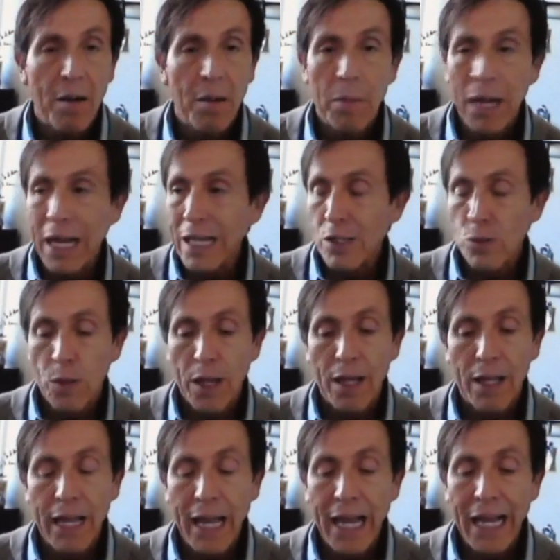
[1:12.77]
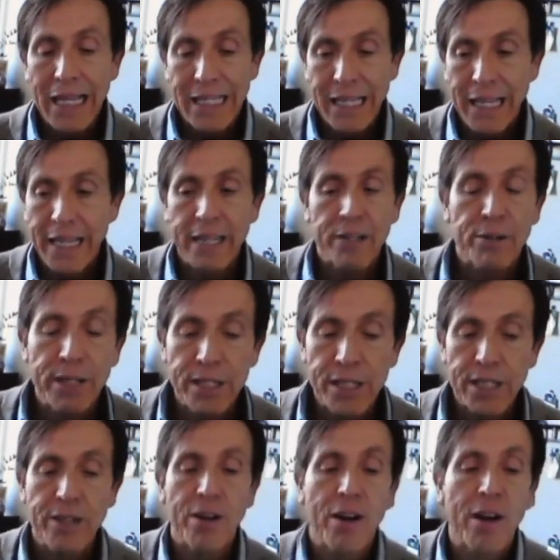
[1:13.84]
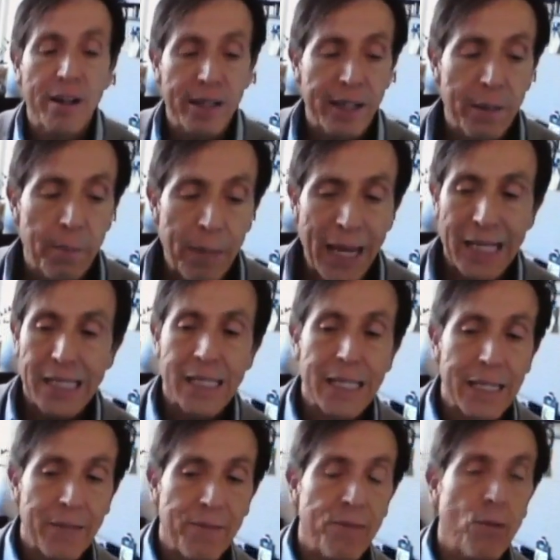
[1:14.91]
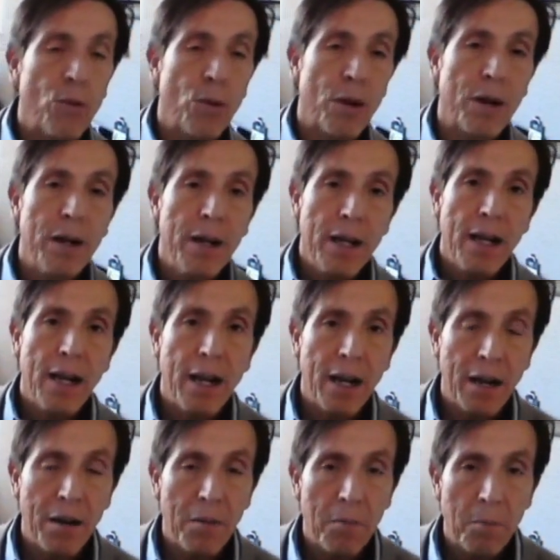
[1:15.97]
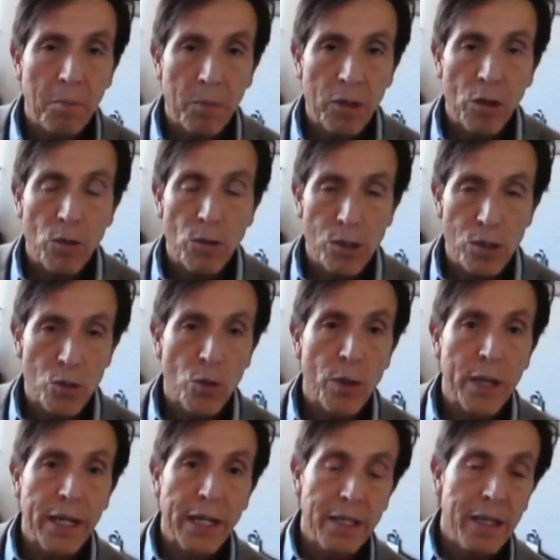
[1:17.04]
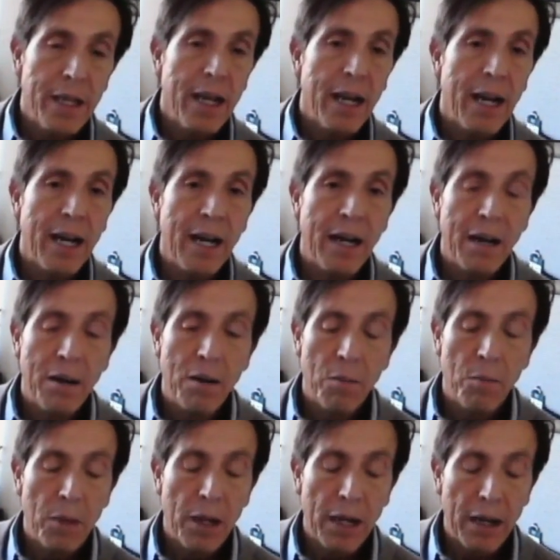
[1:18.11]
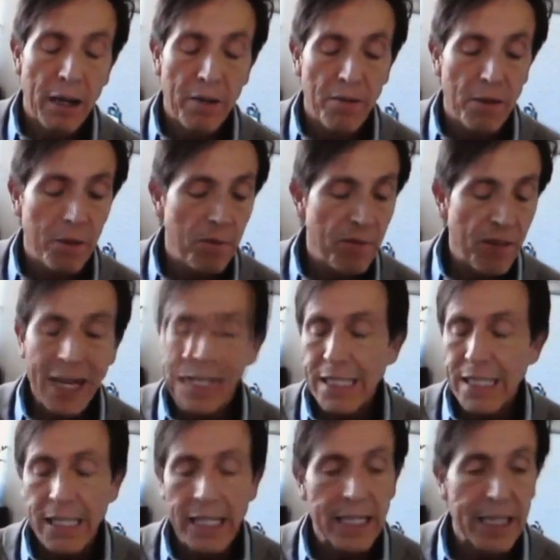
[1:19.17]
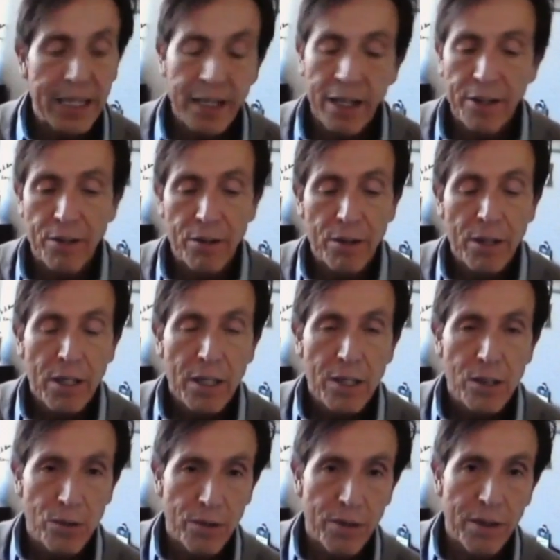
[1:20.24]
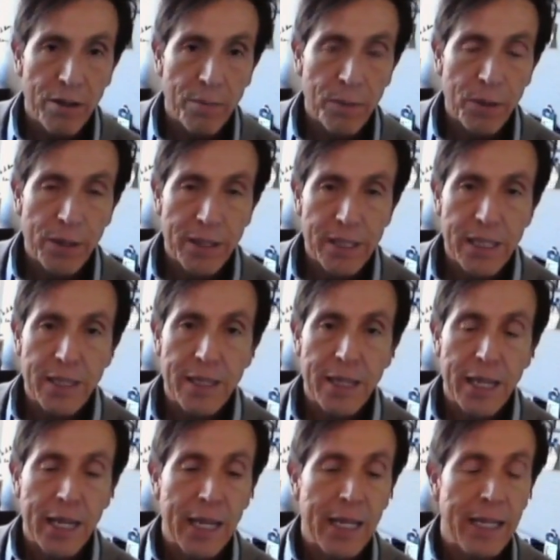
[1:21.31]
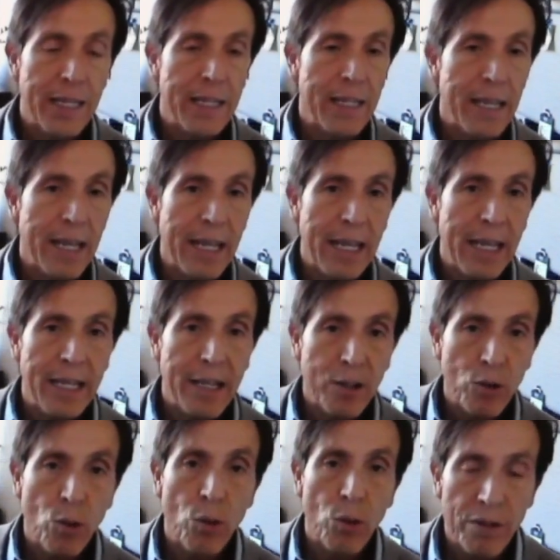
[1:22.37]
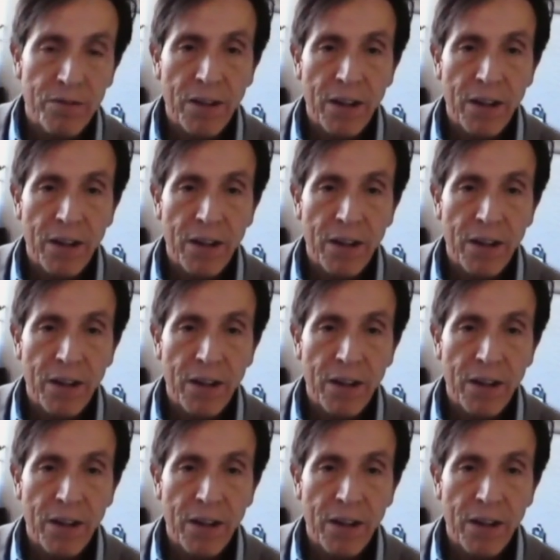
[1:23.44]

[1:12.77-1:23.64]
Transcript: um, as well as increasing our capacity for um, you know storing um, vaccine and other sort of therapeutics in, in, in a cold